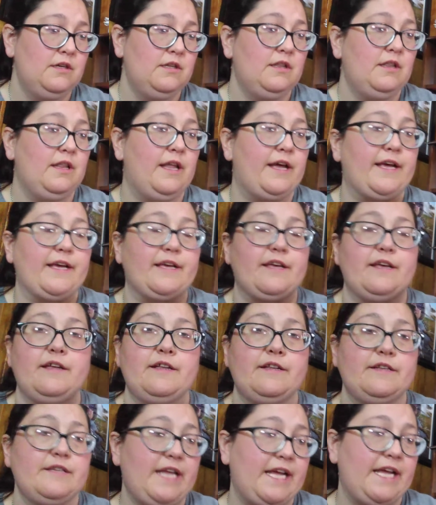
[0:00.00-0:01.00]
like
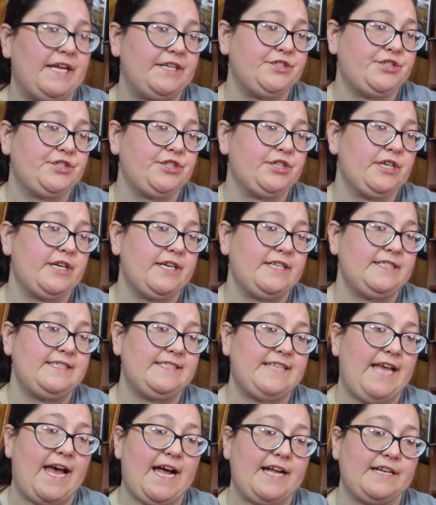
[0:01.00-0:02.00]
nature and
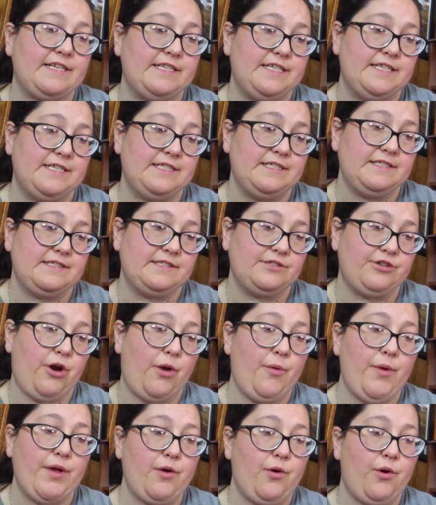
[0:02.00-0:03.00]
sadness,
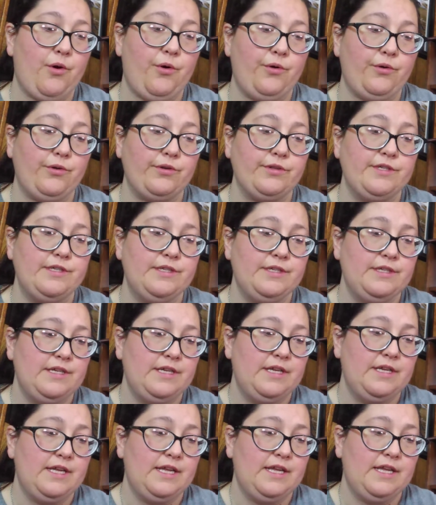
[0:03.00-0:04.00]
growing old,
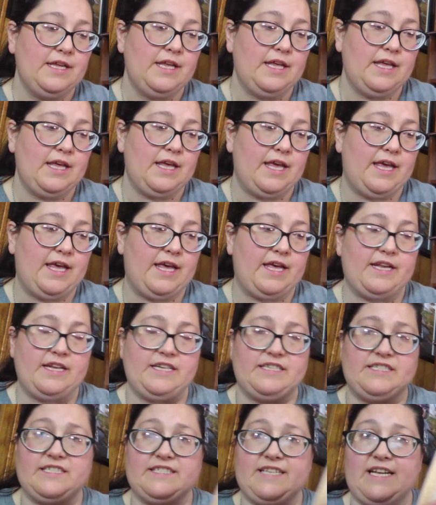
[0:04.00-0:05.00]
and
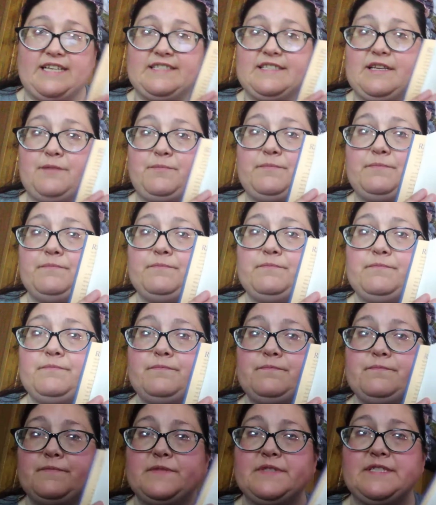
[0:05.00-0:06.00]
it just has some
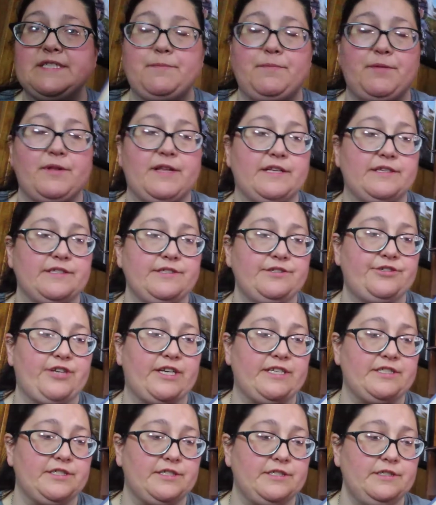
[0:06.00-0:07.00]
simple
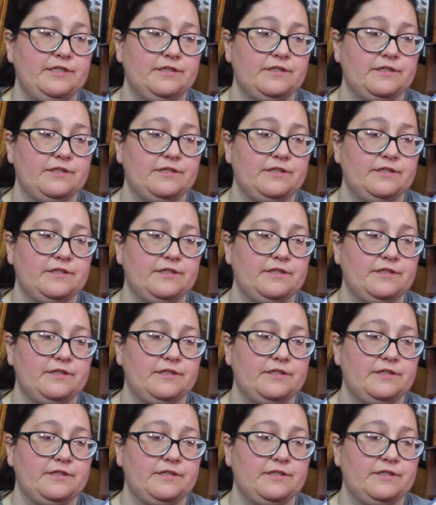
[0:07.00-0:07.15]
illustrations.